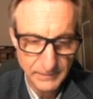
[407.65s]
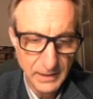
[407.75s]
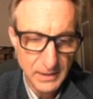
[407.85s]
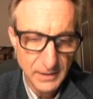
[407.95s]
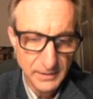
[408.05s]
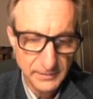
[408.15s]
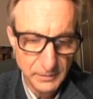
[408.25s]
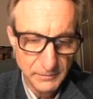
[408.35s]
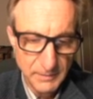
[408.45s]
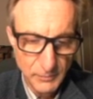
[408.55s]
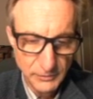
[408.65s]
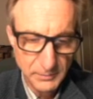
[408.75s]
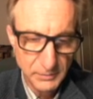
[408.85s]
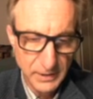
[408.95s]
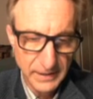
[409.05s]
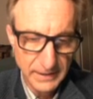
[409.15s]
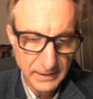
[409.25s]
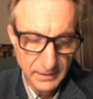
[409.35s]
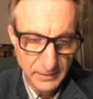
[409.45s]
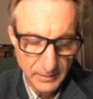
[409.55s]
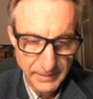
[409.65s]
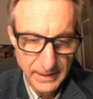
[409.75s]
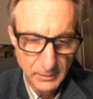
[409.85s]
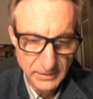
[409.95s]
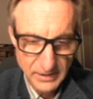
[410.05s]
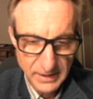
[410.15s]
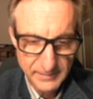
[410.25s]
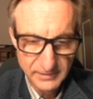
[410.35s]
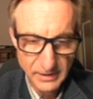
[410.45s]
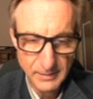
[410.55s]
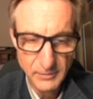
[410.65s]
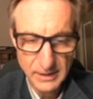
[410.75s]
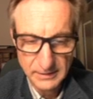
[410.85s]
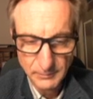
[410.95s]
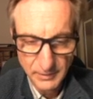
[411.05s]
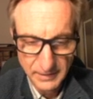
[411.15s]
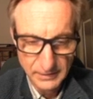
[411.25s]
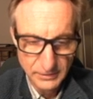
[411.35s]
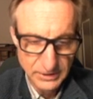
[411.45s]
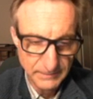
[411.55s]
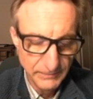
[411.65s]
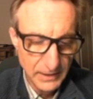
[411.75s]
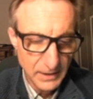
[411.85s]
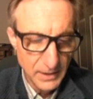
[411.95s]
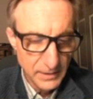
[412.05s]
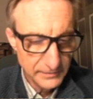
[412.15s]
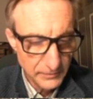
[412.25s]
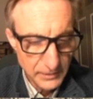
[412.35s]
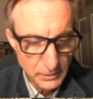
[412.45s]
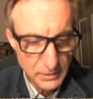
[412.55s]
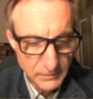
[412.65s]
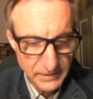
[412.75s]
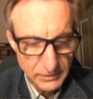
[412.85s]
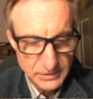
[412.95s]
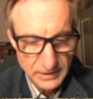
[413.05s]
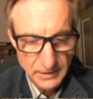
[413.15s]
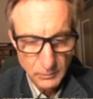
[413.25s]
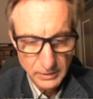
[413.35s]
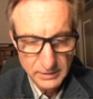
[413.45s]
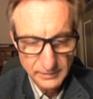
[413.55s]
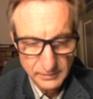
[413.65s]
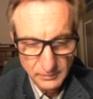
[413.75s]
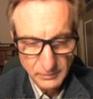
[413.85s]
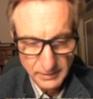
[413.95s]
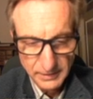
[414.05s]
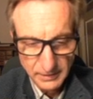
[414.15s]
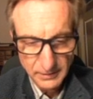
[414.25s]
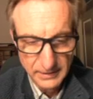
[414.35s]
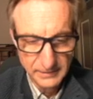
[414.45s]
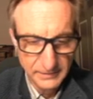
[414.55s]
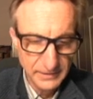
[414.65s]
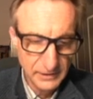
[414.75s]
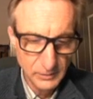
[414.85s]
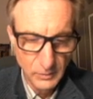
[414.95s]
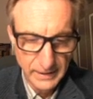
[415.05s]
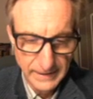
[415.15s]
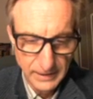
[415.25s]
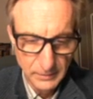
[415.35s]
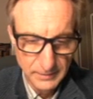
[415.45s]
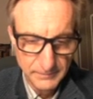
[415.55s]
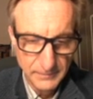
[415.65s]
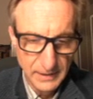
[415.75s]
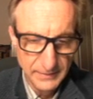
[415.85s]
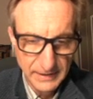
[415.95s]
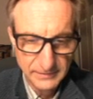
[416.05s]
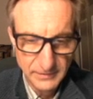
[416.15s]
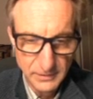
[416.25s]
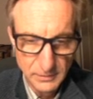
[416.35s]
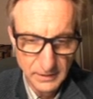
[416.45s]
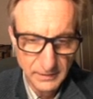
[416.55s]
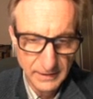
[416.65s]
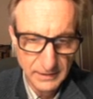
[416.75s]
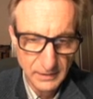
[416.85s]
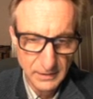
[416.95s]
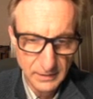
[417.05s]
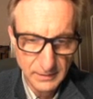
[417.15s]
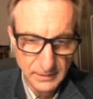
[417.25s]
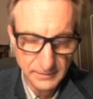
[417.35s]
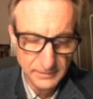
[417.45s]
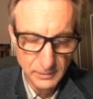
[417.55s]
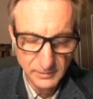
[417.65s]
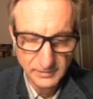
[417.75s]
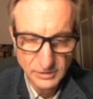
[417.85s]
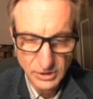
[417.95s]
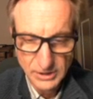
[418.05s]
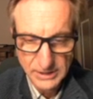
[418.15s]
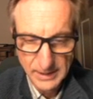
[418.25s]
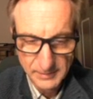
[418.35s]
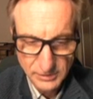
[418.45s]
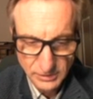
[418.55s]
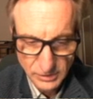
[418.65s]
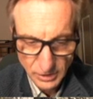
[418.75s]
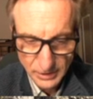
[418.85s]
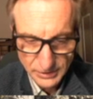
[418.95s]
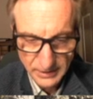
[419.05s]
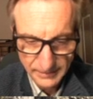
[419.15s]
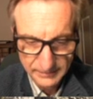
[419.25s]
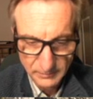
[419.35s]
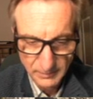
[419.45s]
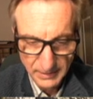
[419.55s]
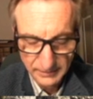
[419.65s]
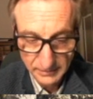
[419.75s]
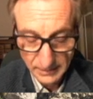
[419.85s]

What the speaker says: So if we multiply the power times time, we end up with energy. So the unit of energy that we're concerned with here is the kilowatt hour, and that's the unit that is used to judge how much to charge a customer based on how much